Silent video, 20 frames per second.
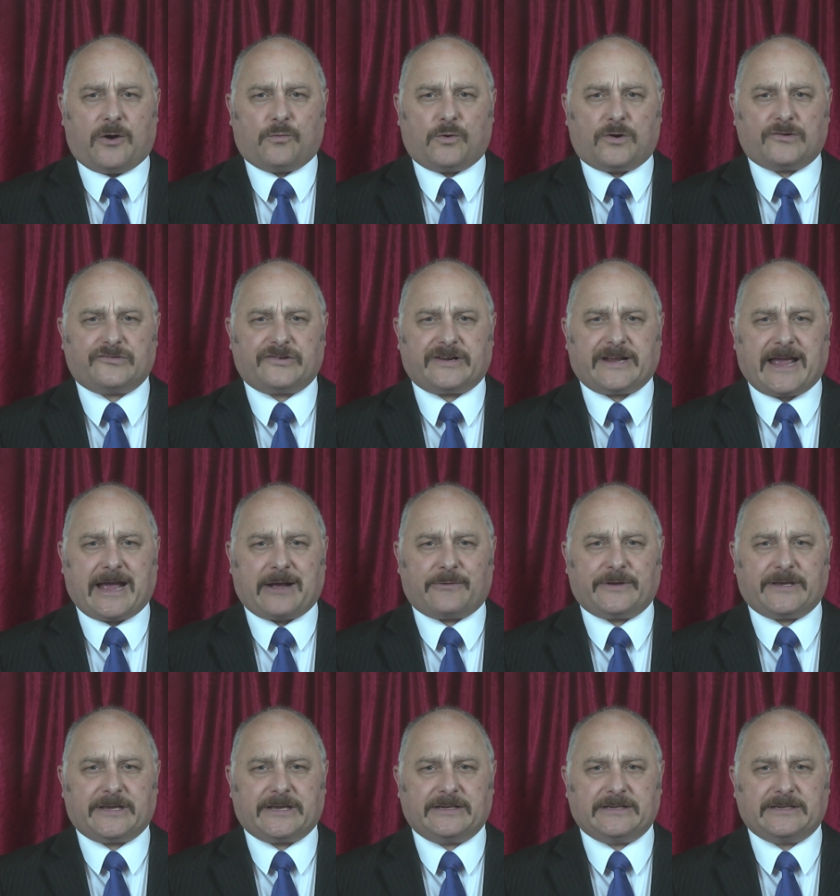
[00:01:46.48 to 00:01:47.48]
wondering how
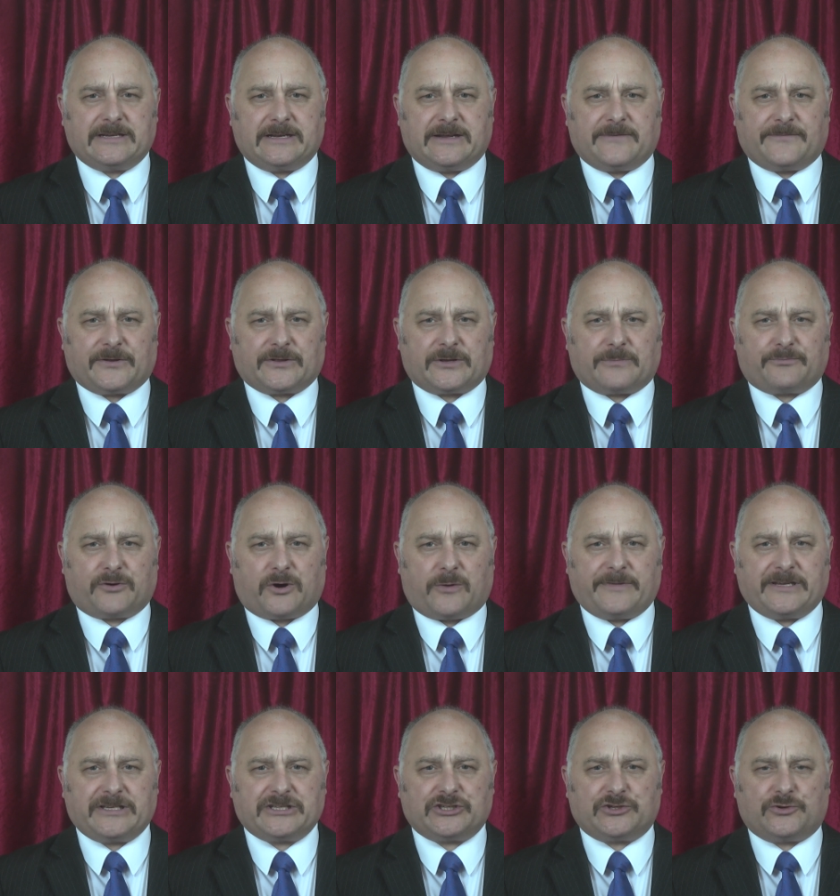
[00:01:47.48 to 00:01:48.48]
he can deliver the
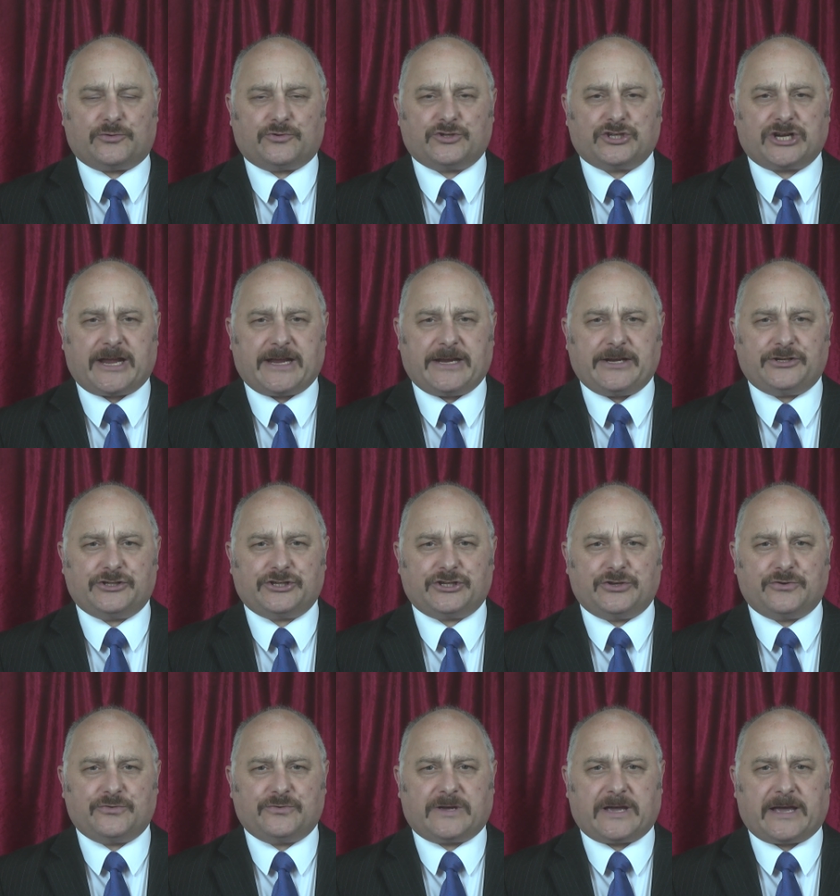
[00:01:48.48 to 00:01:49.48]
promise to
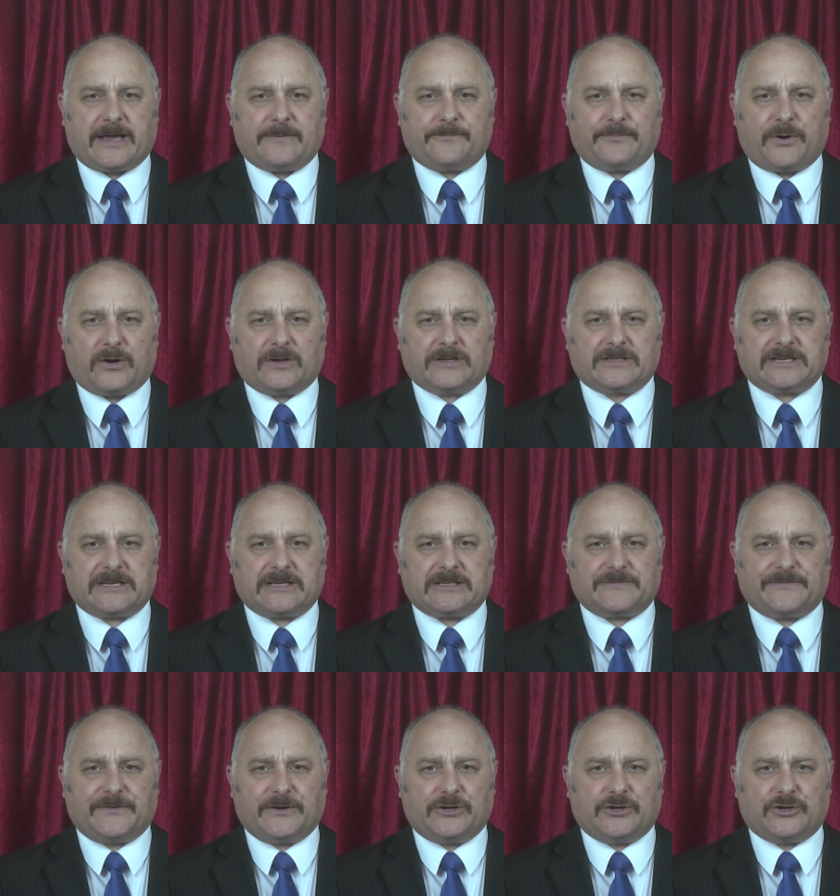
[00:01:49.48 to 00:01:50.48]
change UK
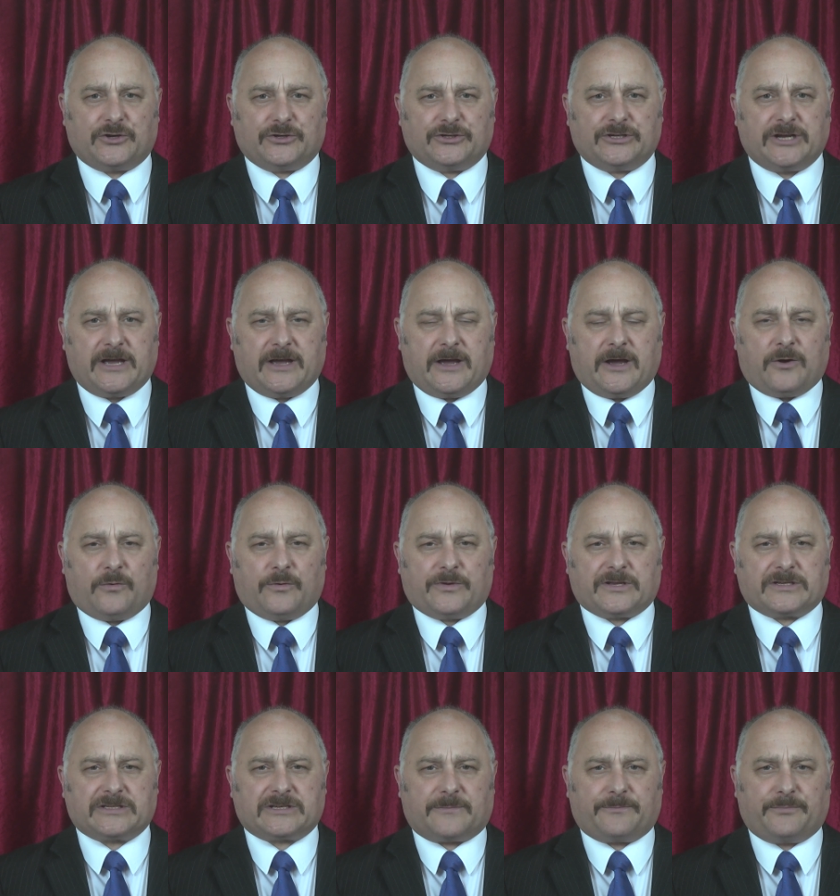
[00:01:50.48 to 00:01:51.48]
politics for good with
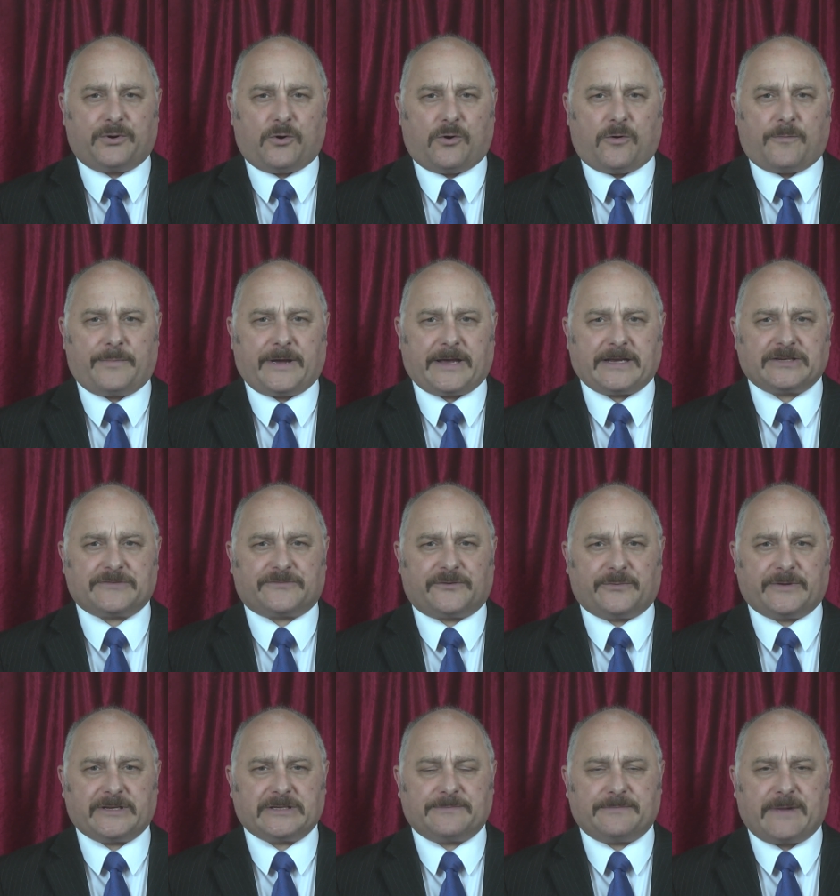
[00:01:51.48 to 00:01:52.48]
a support base
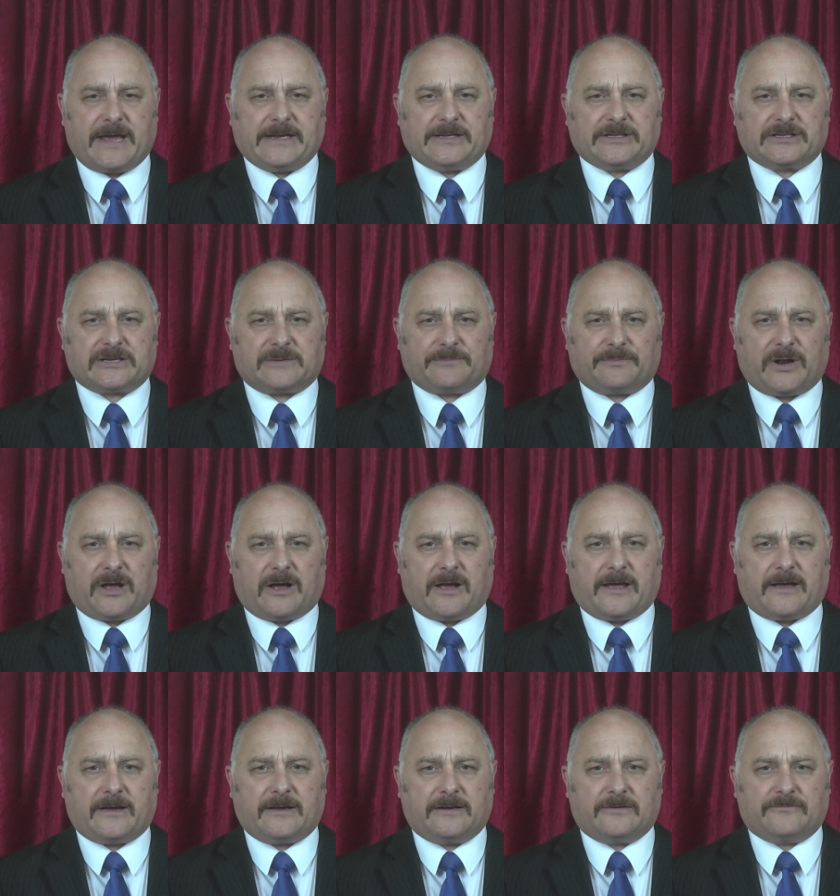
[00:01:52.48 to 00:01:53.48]
from his main
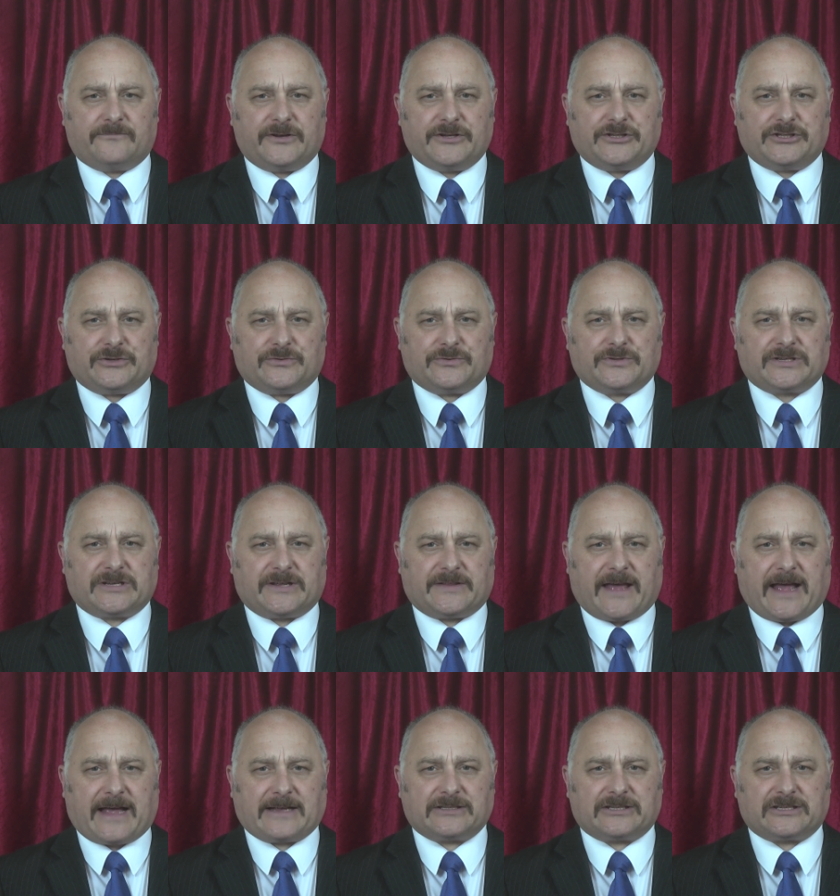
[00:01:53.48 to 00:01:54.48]
supplier reduced to
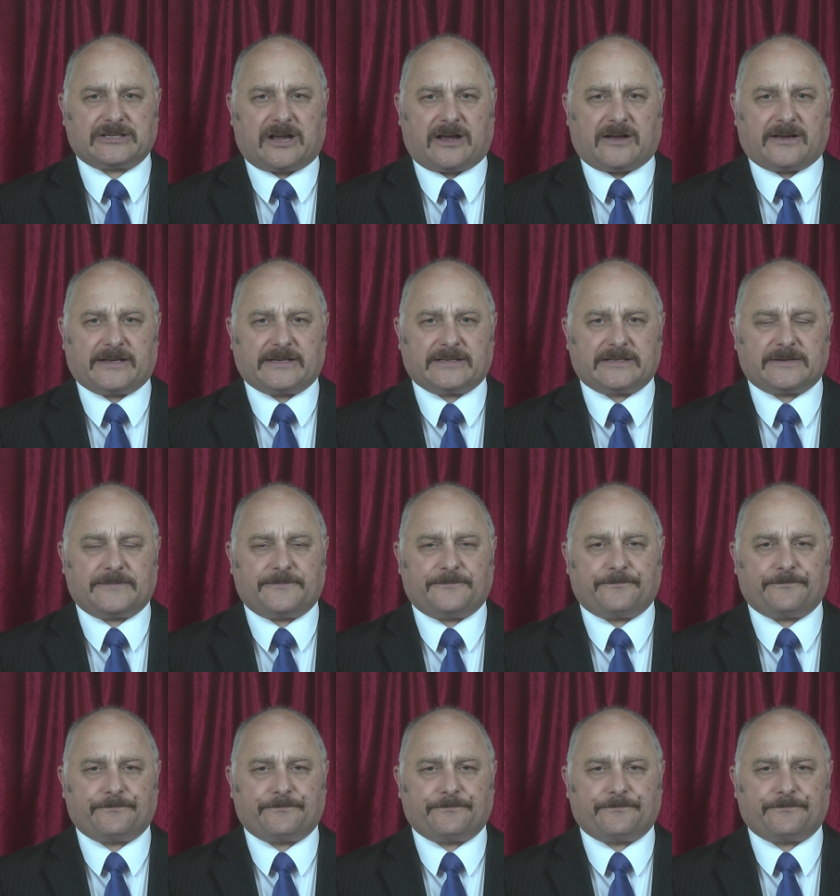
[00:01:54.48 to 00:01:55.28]
that size.